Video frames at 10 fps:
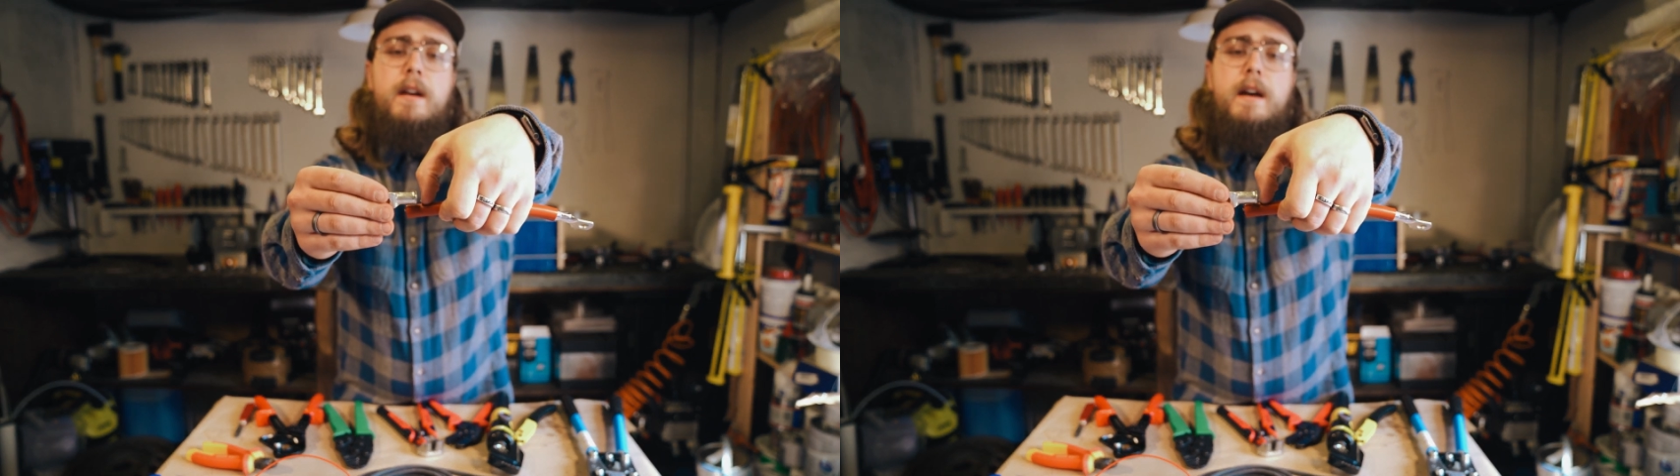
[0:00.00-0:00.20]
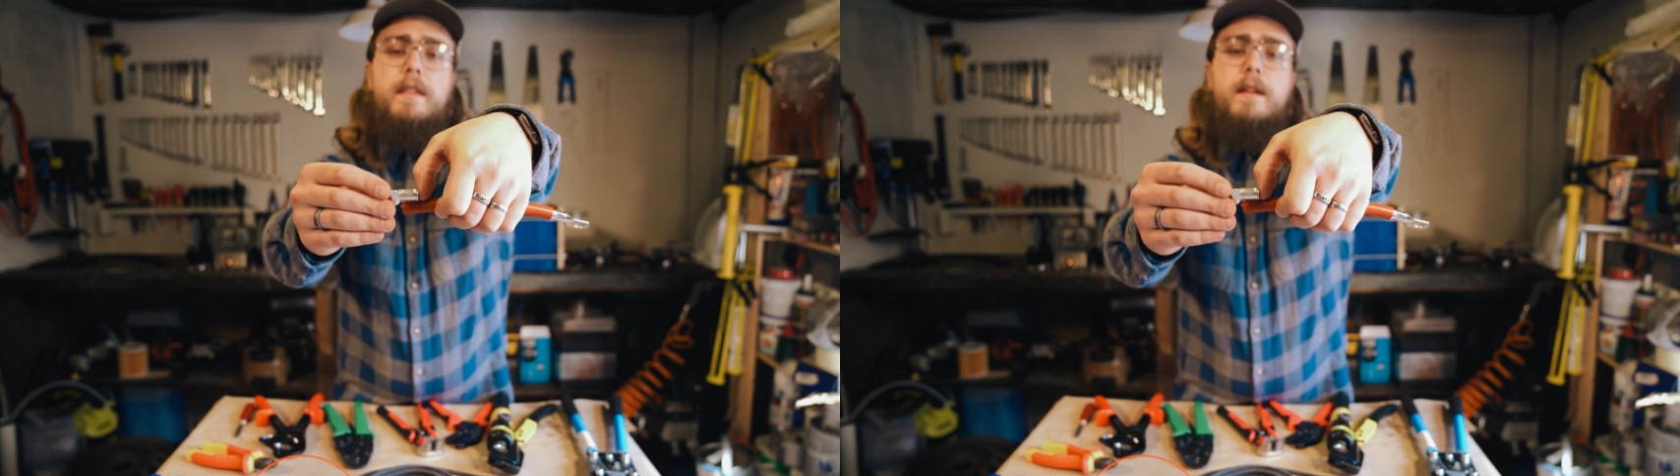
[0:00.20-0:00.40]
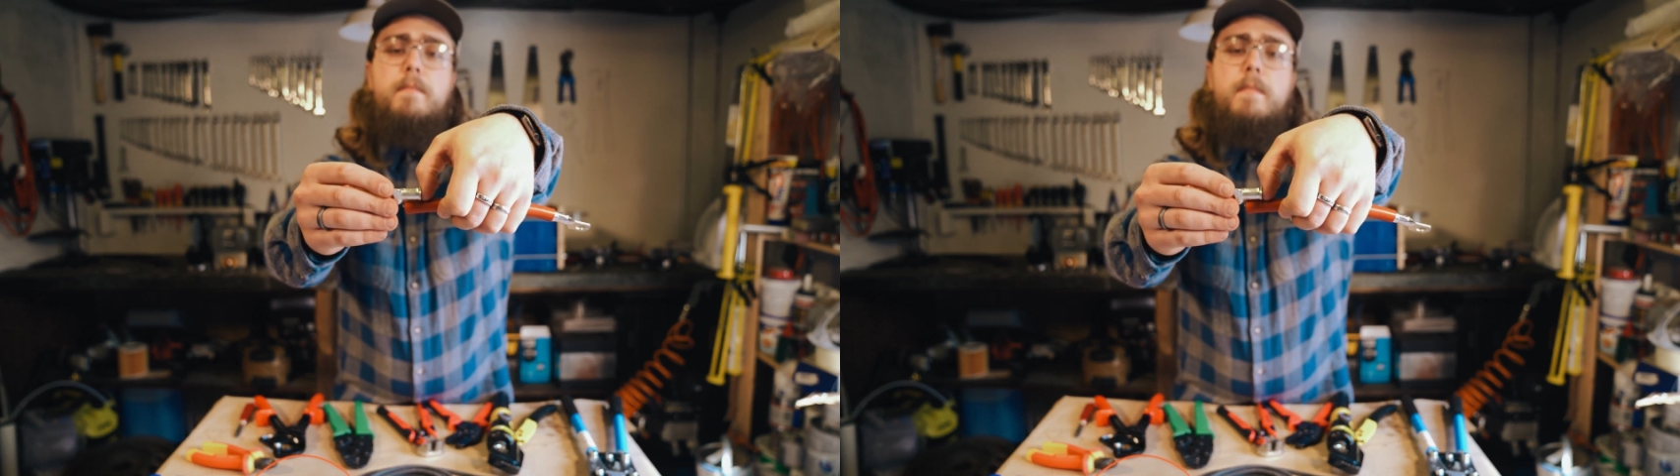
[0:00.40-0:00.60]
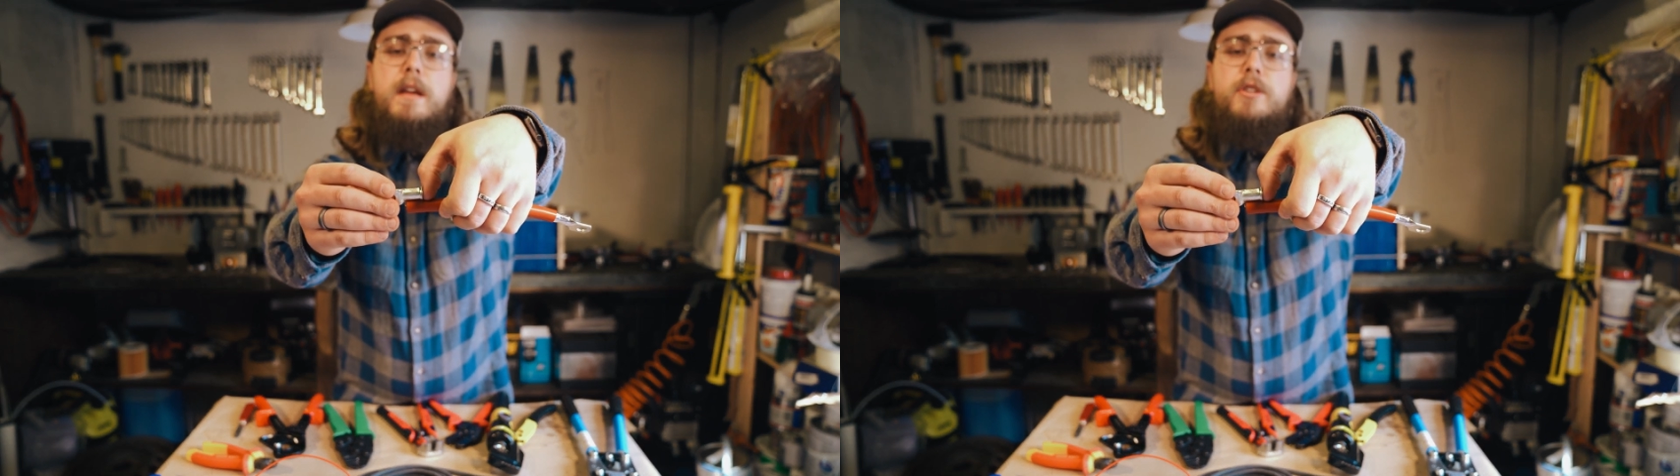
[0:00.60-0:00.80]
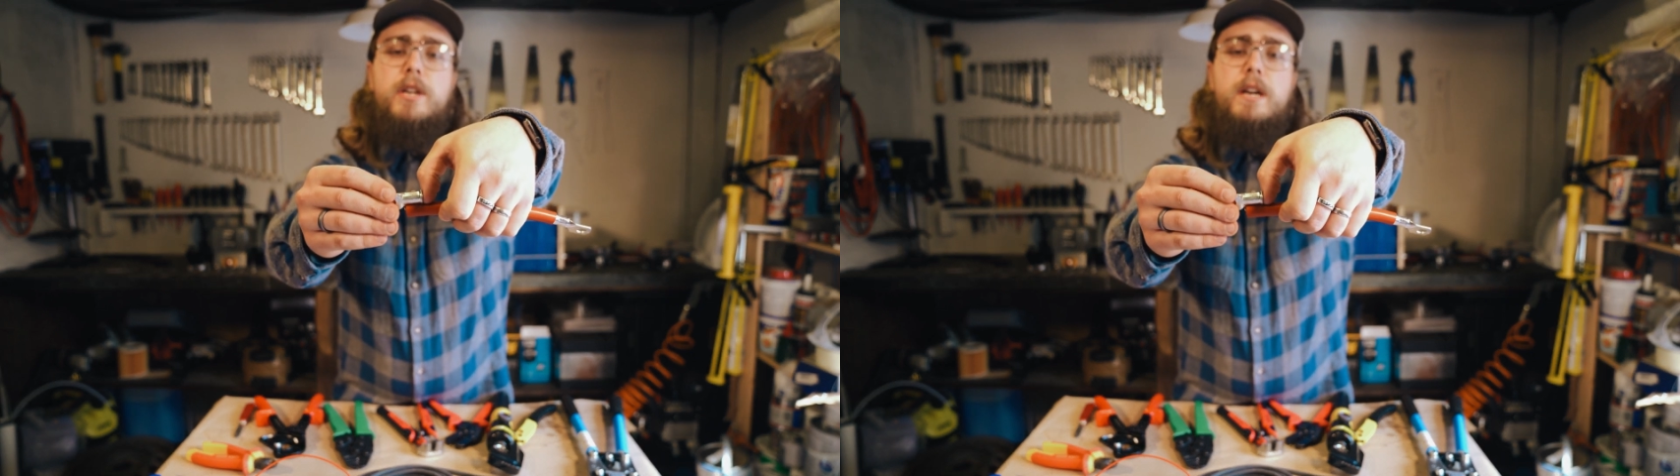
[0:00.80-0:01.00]
I then
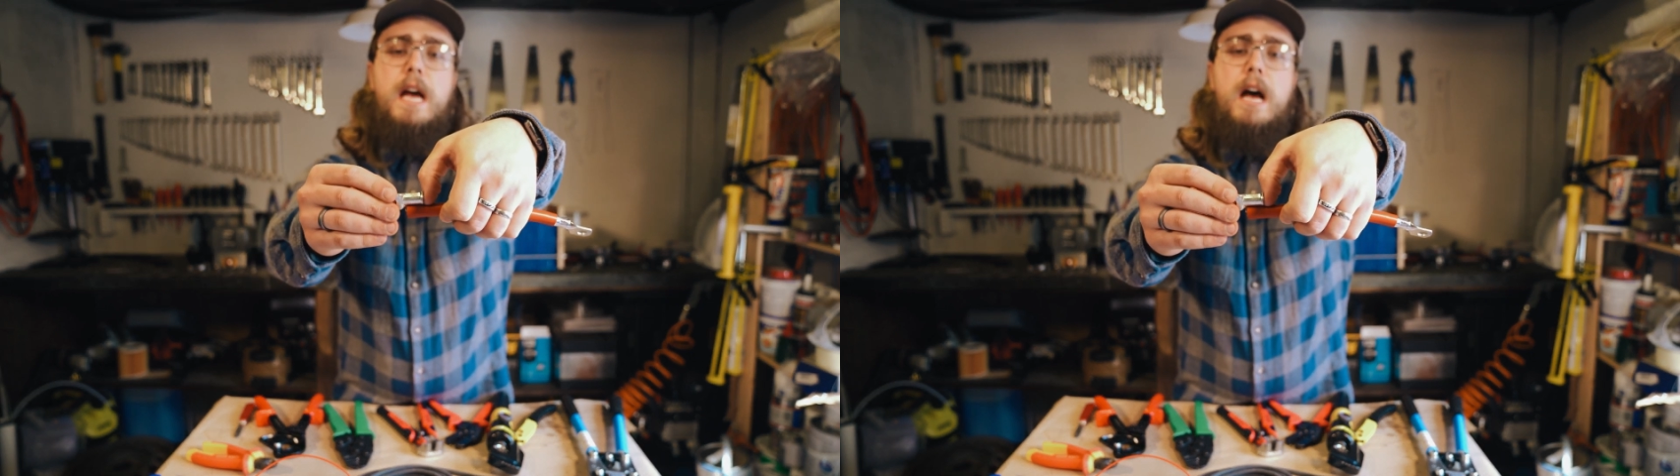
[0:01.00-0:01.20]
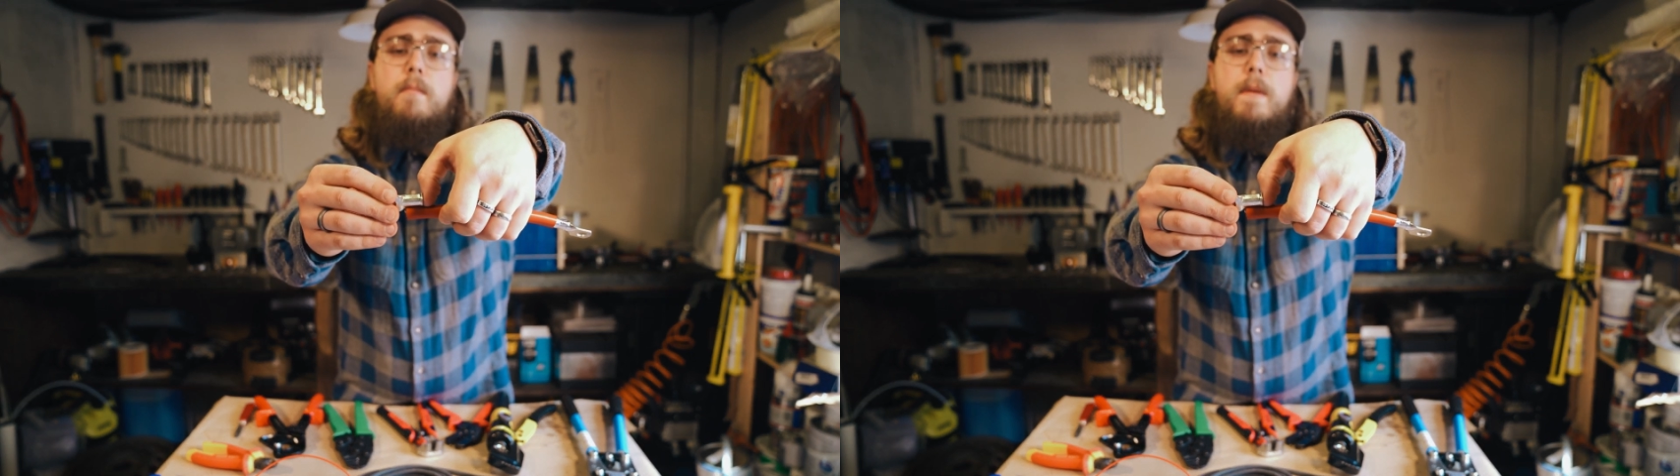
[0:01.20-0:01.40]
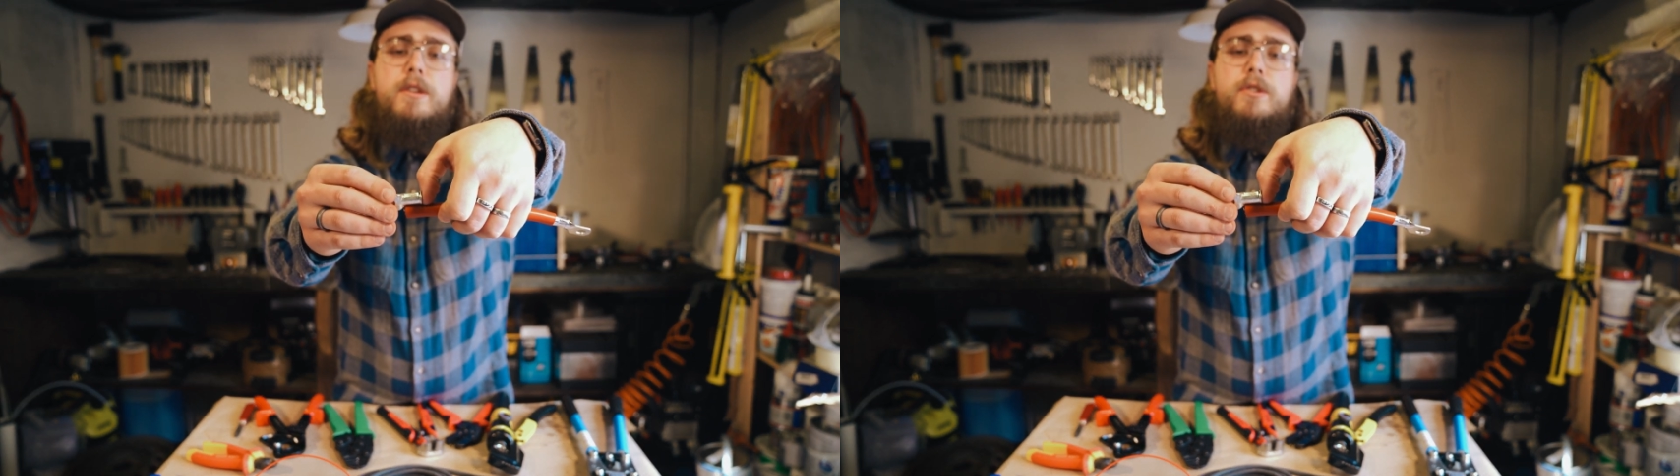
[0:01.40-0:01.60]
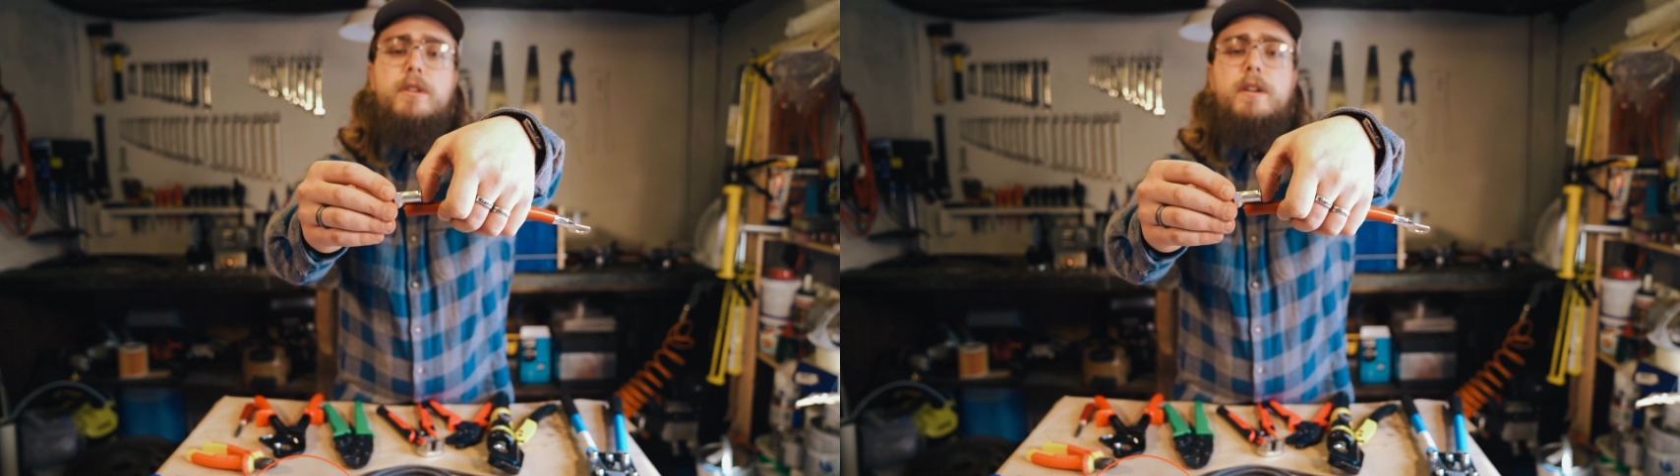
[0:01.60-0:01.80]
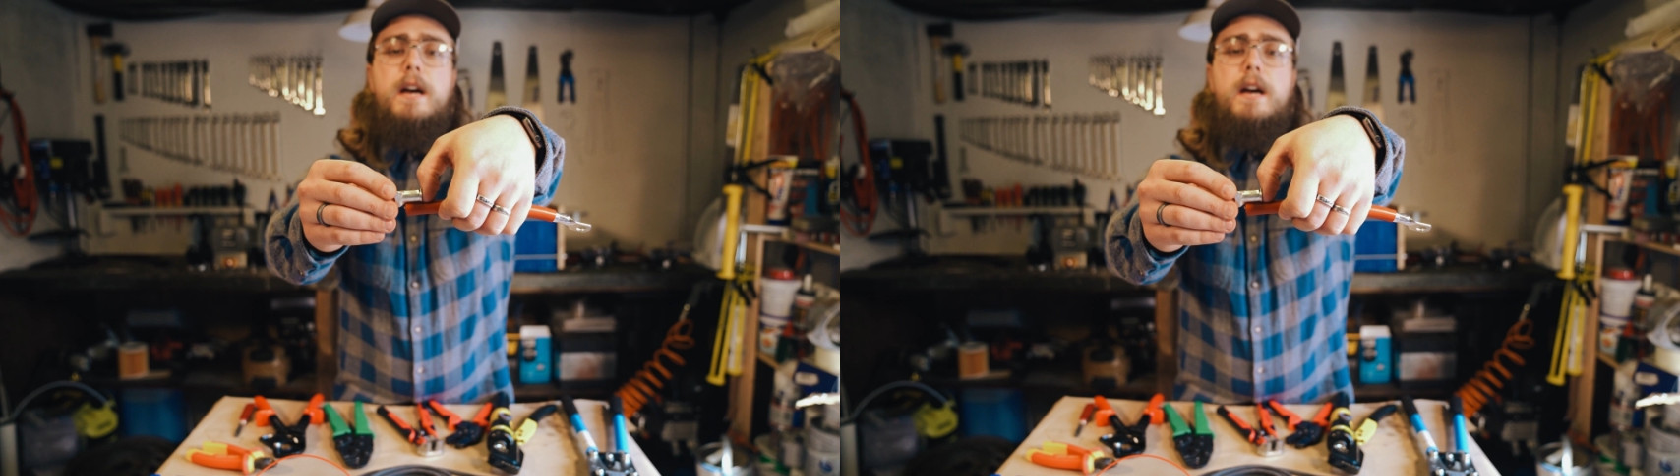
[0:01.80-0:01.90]
measure how much